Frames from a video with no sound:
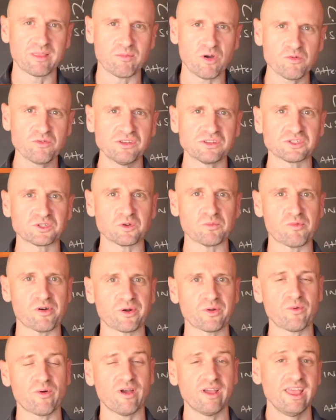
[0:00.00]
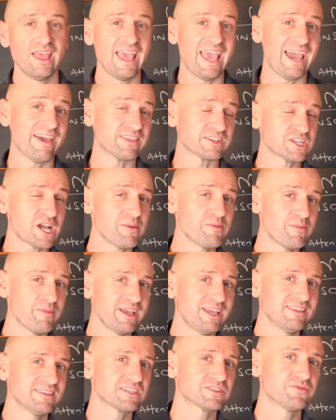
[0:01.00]
multi-store model, at the time of
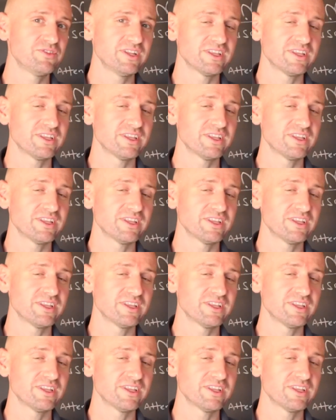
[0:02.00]
making this